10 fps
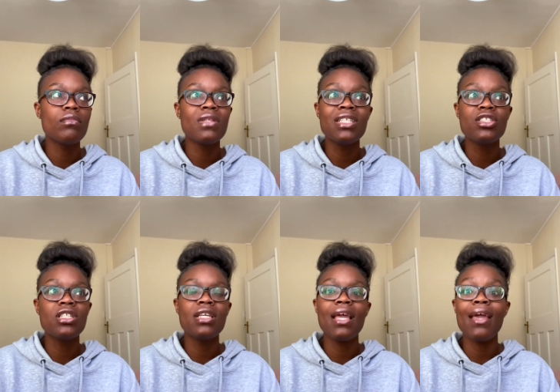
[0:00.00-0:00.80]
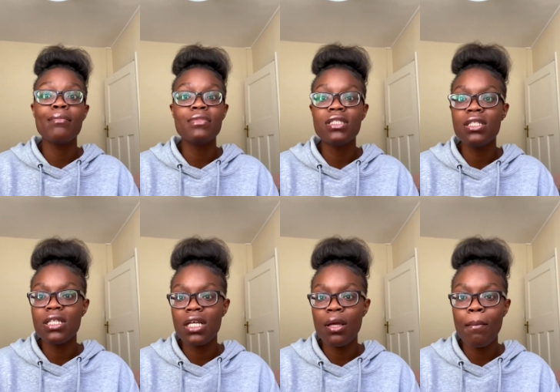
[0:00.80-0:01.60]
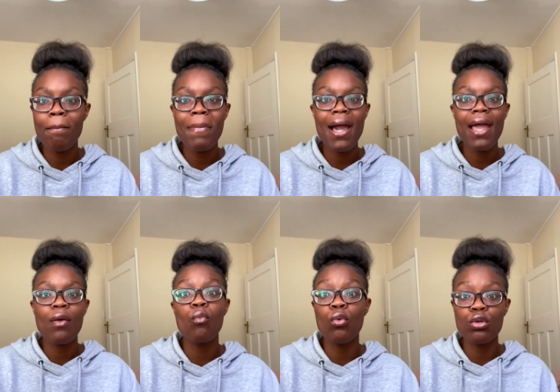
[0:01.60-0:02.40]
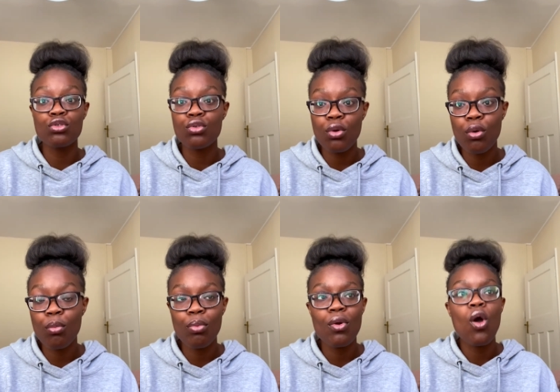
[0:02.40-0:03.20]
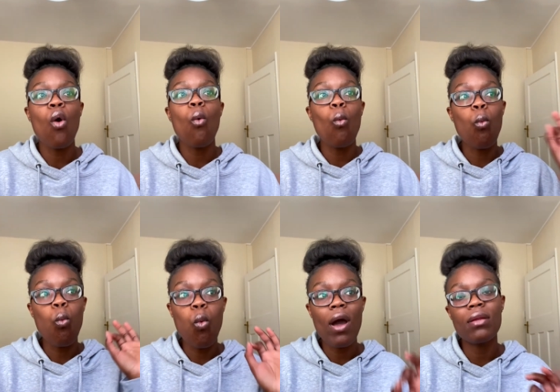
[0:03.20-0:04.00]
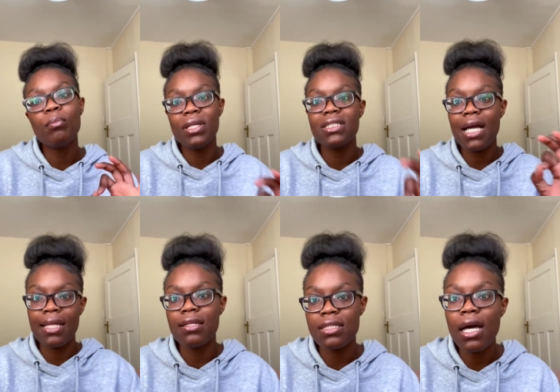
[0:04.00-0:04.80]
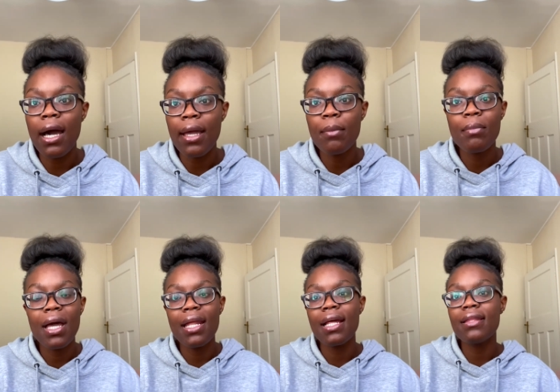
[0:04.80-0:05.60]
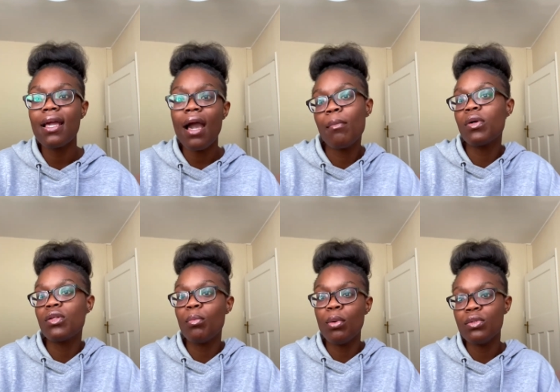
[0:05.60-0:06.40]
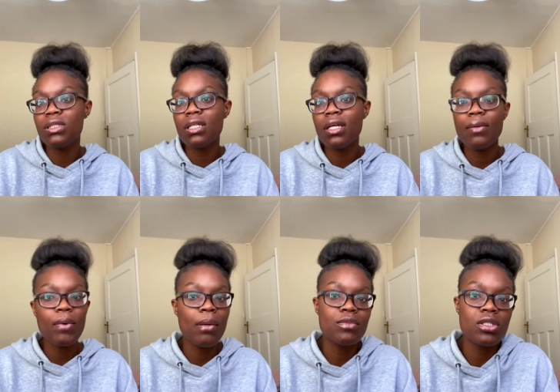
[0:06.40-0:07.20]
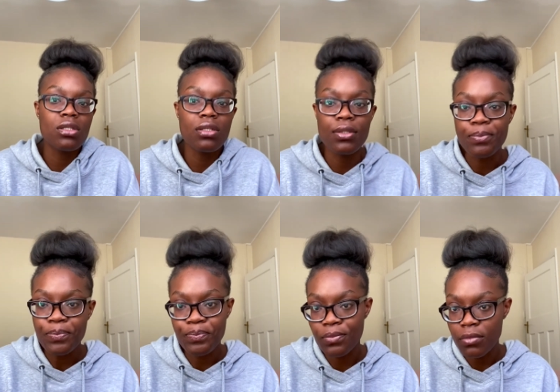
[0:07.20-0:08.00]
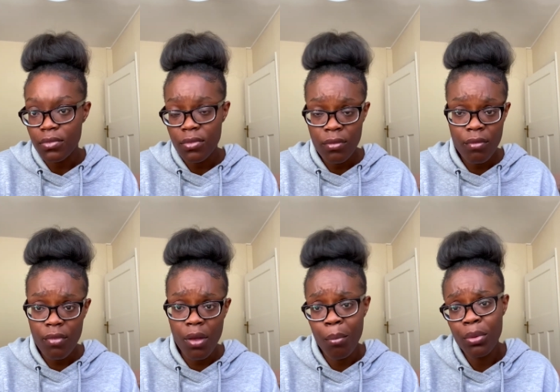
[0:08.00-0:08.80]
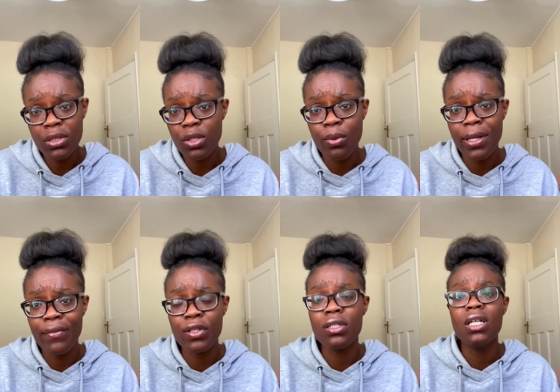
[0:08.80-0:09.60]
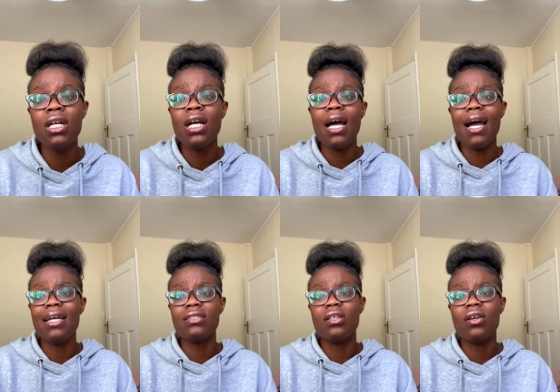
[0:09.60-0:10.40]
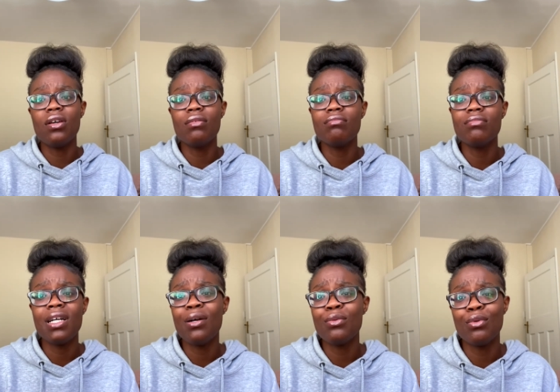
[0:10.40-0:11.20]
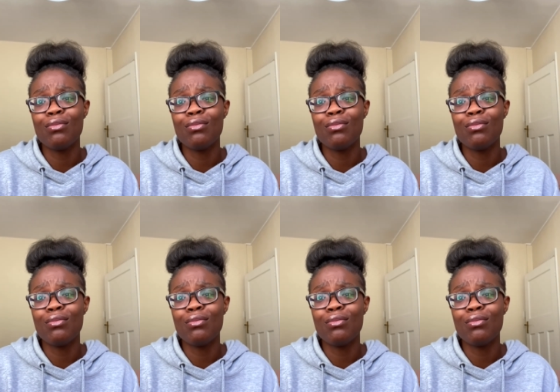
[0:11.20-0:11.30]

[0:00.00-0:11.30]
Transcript: literally emptying my wardrobe one piece at a time, and I think I'm gonna post it. I'm just gonna post it or whatever, as I don't